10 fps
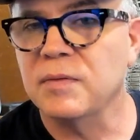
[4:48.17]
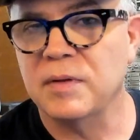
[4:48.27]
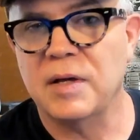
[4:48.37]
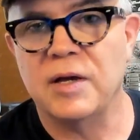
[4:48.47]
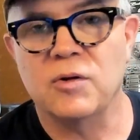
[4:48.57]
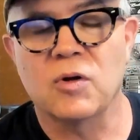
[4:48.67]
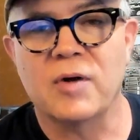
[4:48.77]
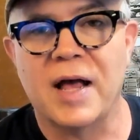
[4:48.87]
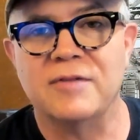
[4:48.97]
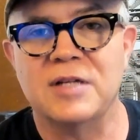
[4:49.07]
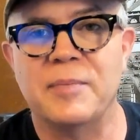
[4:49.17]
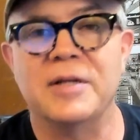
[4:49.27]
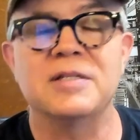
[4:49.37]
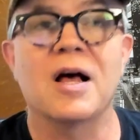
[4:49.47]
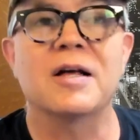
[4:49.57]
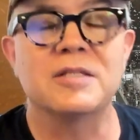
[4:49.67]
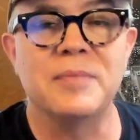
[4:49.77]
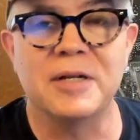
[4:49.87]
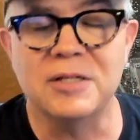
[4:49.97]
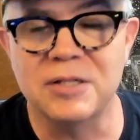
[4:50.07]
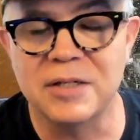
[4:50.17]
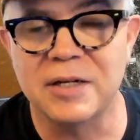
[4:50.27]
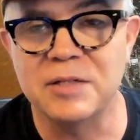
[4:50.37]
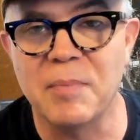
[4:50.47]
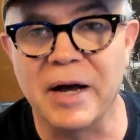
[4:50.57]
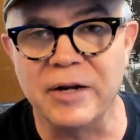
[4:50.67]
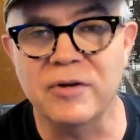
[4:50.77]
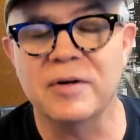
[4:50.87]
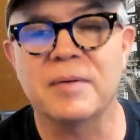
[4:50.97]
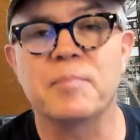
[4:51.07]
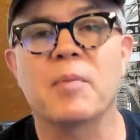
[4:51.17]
and you lower it a half step, it is not diminished, it is minor.